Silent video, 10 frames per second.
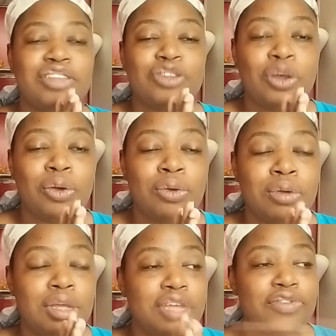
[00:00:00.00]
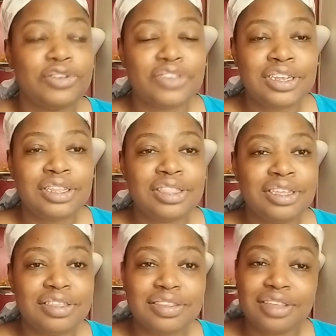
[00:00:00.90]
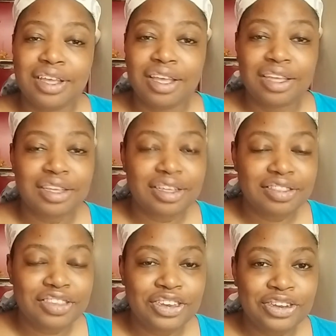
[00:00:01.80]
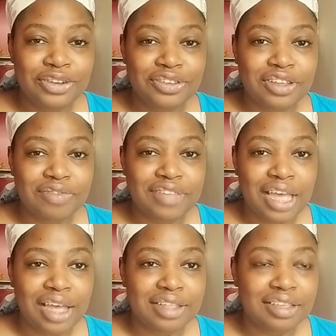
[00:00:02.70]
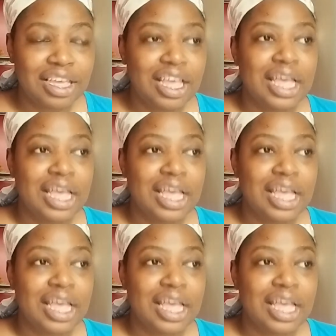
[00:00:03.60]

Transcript: so if you're seeing this, consider yourself tagged.